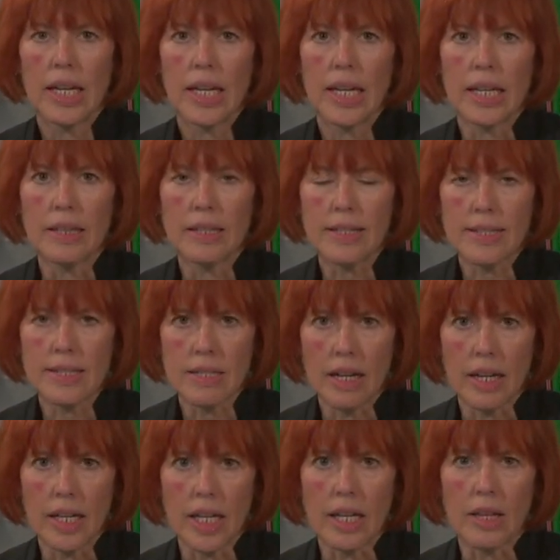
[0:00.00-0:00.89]
In this
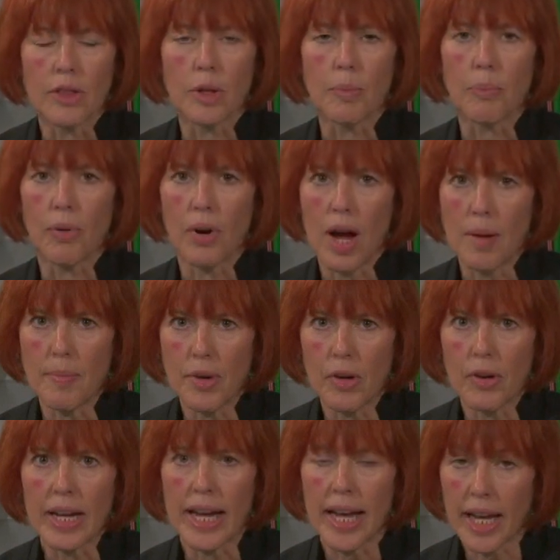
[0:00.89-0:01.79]
study, the
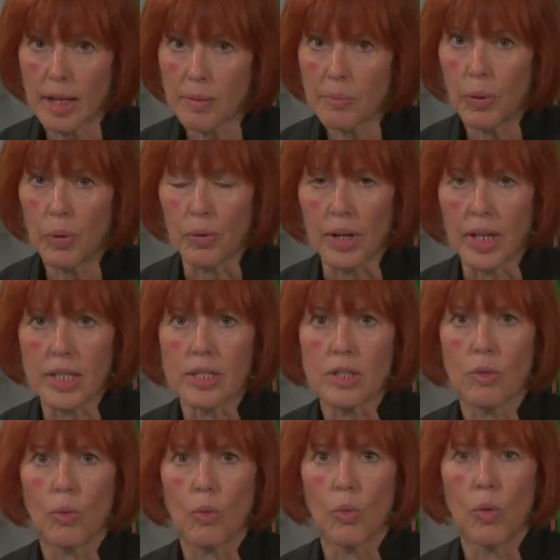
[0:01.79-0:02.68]
primary
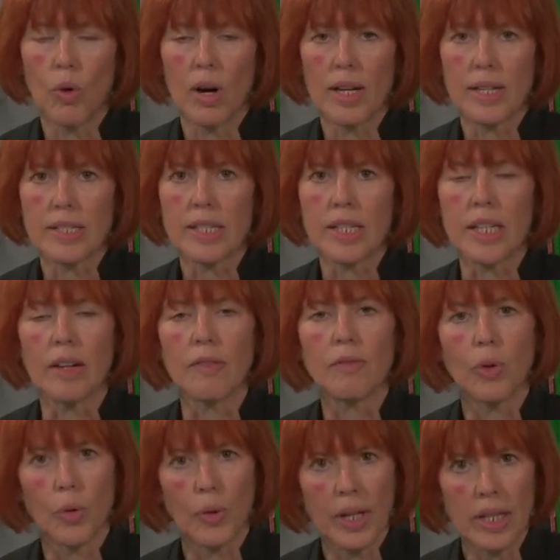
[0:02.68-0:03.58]
endpoint was the
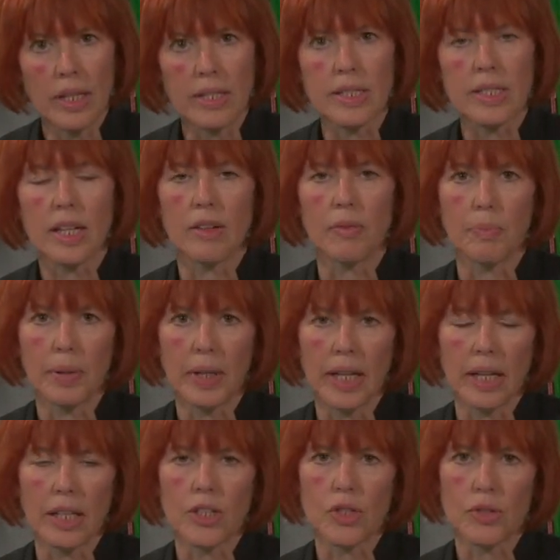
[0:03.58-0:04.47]
avoidance of
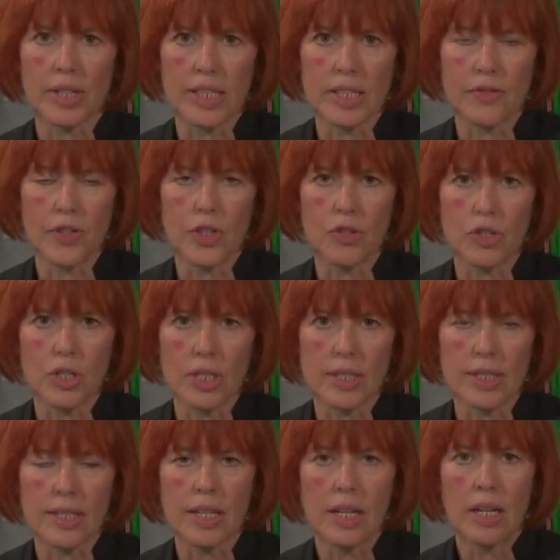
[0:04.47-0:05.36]
platelet
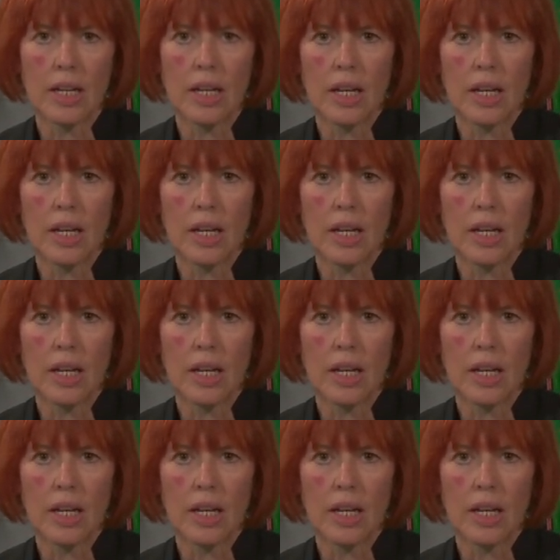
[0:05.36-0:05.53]
transfusions